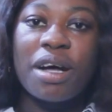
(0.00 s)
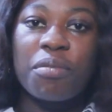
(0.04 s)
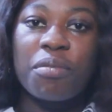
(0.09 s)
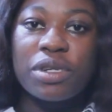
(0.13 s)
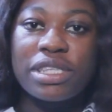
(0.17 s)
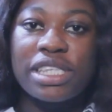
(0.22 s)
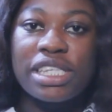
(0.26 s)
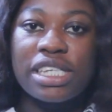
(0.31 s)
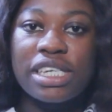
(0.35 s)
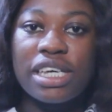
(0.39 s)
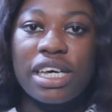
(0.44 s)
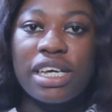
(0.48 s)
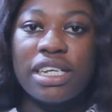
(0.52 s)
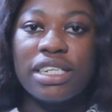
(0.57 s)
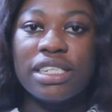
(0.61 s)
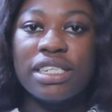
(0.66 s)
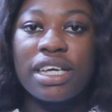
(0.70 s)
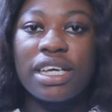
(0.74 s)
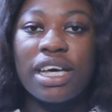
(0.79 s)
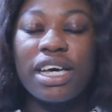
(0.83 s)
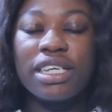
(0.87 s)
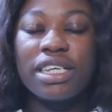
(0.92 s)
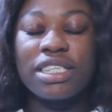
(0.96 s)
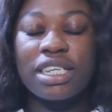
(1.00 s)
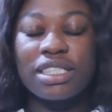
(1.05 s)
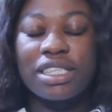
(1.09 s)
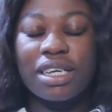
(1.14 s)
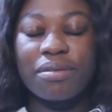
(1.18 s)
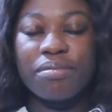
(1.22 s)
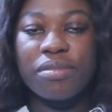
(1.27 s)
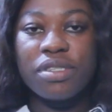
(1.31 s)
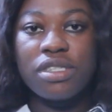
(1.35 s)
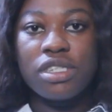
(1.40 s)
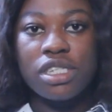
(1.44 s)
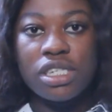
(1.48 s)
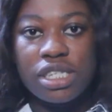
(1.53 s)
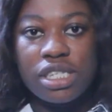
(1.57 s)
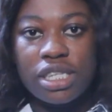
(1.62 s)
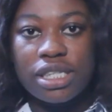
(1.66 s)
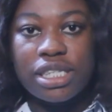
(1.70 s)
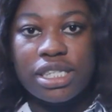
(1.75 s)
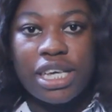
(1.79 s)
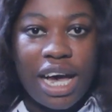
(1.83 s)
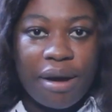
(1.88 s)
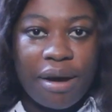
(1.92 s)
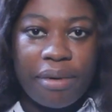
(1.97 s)
na motien e Shatta Michy
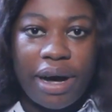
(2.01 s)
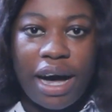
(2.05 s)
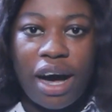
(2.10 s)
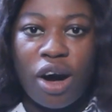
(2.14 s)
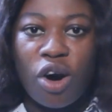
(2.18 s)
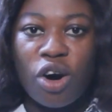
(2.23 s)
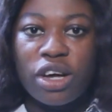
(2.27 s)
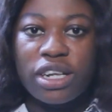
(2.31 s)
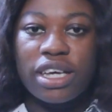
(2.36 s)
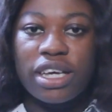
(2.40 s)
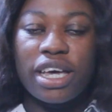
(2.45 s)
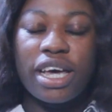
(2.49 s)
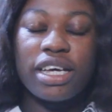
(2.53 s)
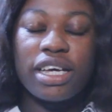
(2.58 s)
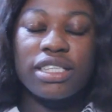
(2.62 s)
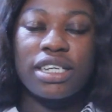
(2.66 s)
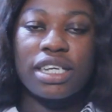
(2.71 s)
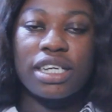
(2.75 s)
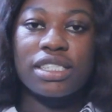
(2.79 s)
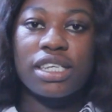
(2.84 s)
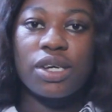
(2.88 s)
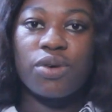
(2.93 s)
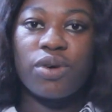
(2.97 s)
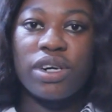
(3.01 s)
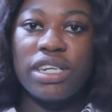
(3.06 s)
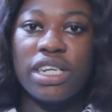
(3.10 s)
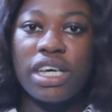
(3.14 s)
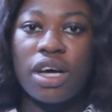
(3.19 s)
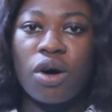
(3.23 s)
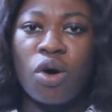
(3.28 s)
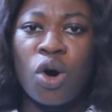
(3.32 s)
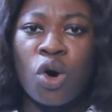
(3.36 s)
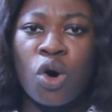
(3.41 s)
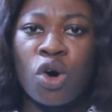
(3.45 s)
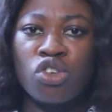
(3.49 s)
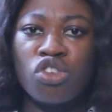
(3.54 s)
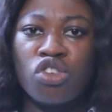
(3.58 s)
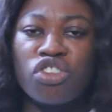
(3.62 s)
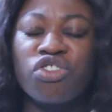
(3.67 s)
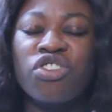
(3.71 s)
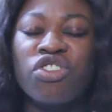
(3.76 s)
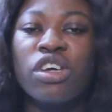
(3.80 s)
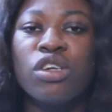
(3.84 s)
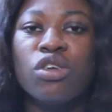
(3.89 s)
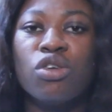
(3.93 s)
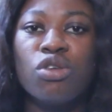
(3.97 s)
se time a one e Shatta Wale o ho
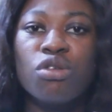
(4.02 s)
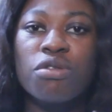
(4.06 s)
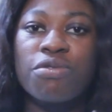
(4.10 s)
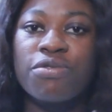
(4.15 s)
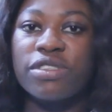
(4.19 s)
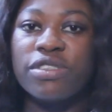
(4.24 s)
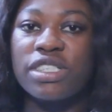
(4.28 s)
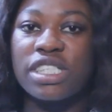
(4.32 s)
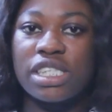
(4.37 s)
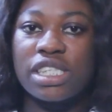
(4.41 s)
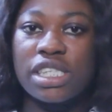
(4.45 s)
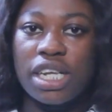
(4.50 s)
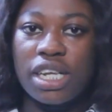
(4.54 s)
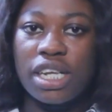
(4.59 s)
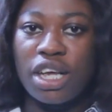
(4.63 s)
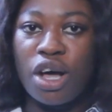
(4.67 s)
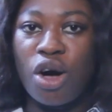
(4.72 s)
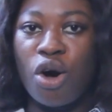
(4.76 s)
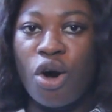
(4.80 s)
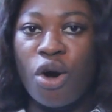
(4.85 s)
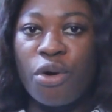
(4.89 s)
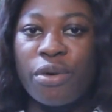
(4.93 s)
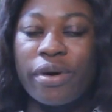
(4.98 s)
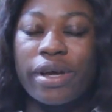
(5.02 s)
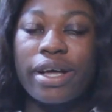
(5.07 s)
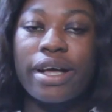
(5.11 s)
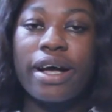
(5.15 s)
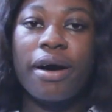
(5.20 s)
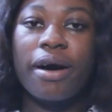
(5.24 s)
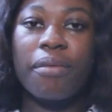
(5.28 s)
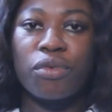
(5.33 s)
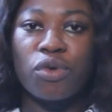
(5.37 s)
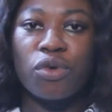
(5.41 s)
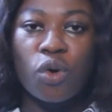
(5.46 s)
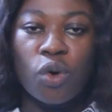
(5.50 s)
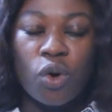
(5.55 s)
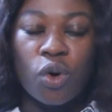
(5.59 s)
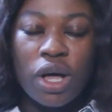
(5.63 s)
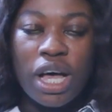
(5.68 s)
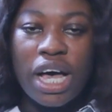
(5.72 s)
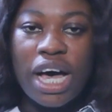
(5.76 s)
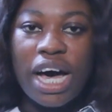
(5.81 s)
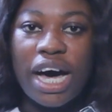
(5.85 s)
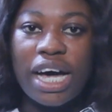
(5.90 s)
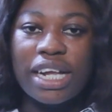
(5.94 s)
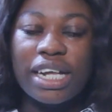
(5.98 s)
no twene no funti se na o regam no
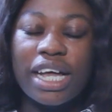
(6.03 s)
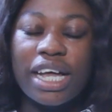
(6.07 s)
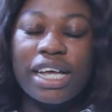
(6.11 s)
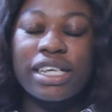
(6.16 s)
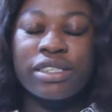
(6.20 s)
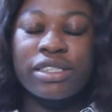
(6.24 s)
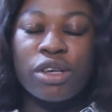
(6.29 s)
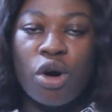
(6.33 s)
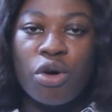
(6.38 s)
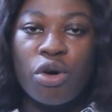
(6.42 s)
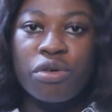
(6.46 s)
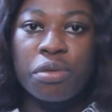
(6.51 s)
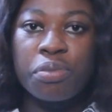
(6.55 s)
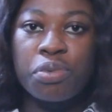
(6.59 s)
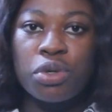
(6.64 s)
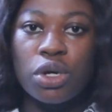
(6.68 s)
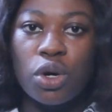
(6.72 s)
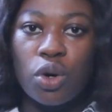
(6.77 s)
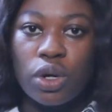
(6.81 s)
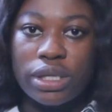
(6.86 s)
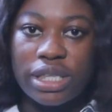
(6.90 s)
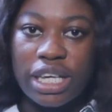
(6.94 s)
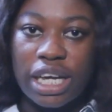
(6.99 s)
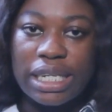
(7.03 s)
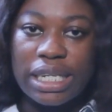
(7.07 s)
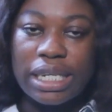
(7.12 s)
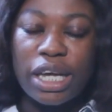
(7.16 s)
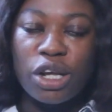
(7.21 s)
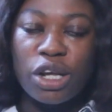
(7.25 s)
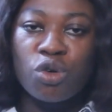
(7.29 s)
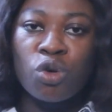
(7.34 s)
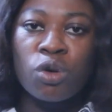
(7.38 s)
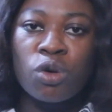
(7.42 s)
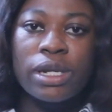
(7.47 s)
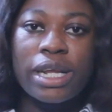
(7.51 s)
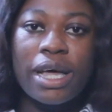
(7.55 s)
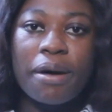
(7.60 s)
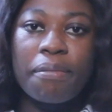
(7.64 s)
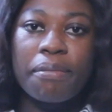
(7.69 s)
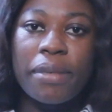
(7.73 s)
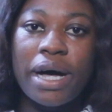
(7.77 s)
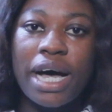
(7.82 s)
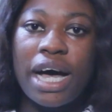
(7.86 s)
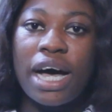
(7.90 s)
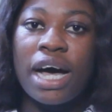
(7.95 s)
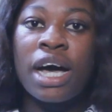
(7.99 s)
anas o repia water ne no na
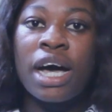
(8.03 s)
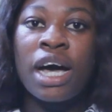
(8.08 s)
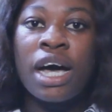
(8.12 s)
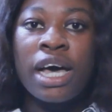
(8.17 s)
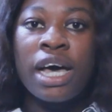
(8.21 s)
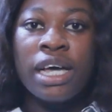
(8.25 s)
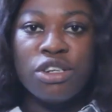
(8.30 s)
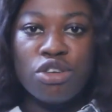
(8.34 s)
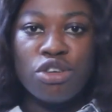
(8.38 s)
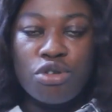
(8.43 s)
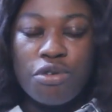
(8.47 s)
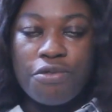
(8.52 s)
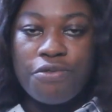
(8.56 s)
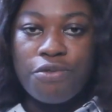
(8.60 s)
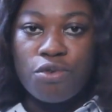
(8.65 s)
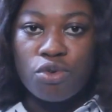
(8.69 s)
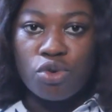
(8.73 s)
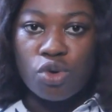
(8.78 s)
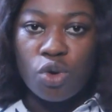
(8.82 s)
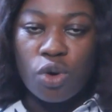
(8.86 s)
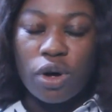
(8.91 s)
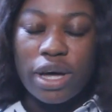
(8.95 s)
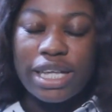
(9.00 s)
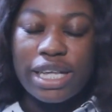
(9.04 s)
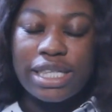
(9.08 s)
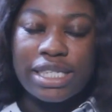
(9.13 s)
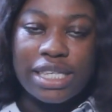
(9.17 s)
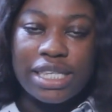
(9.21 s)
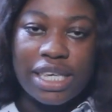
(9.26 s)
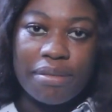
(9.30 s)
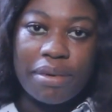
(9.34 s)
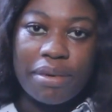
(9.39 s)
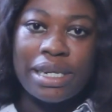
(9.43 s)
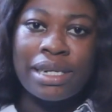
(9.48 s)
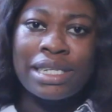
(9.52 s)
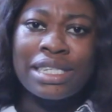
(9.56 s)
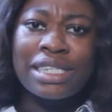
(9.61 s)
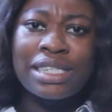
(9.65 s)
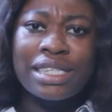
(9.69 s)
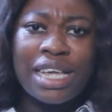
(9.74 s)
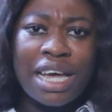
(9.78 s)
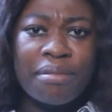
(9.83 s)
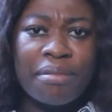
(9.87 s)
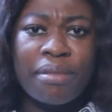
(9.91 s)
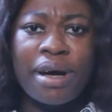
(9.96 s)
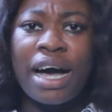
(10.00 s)
ma ni no fu no etie ba this
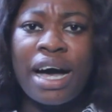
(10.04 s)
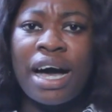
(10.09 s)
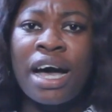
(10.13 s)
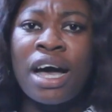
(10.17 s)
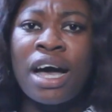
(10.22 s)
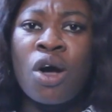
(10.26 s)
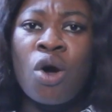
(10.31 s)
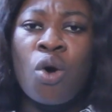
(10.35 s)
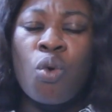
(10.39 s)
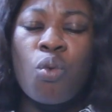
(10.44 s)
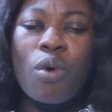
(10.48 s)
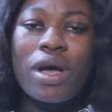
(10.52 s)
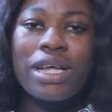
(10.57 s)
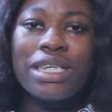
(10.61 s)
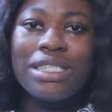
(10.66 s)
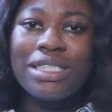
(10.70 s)
time a we